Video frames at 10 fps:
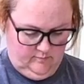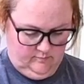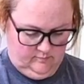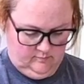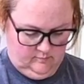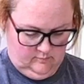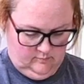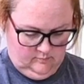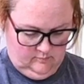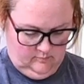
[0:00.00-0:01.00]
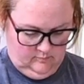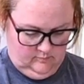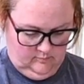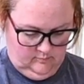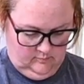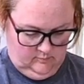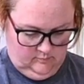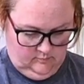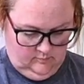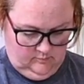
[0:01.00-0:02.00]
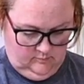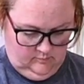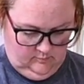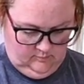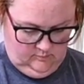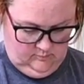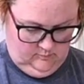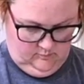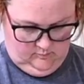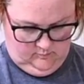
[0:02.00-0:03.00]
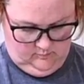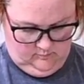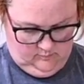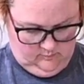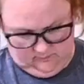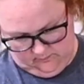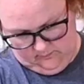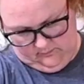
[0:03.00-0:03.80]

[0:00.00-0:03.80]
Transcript: (silence)